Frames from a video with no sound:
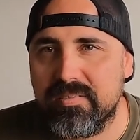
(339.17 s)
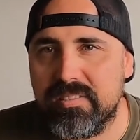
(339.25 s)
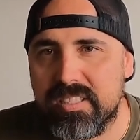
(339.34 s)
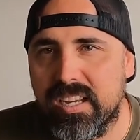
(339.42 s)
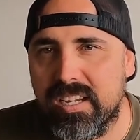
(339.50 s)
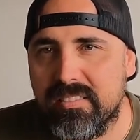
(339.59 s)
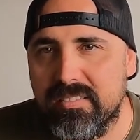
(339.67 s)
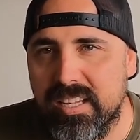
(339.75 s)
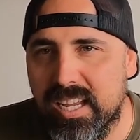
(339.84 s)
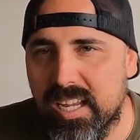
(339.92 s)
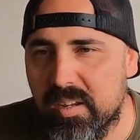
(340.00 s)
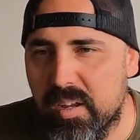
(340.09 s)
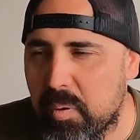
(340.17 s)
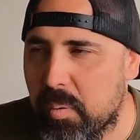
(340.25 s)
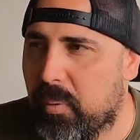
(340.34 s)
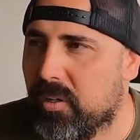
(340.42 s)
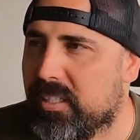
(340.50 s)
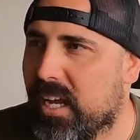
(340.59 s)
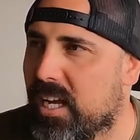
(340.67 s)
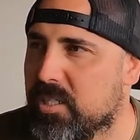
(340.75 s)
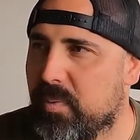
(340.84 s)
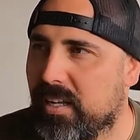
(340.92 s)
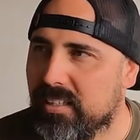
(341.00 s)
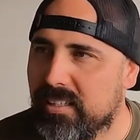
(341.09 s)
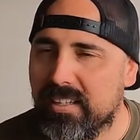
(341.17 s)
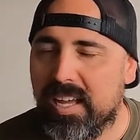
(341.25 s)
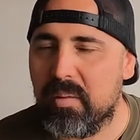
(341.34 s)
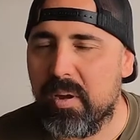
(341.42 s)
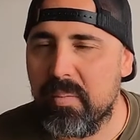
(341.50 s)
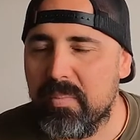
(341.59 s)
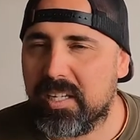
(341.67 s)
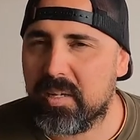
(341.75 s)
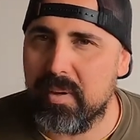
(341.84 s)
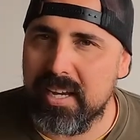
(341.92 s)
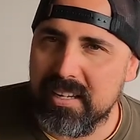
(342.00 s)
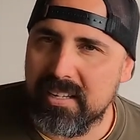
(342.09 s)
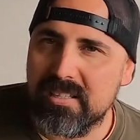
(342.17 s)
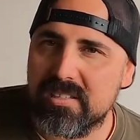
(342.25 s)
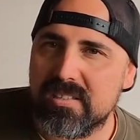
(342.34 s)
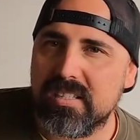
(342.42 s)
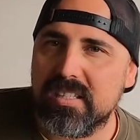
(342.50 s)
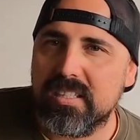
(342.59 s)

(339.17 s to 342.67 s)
So yeah, but podcasts mainly at the moment, comedians,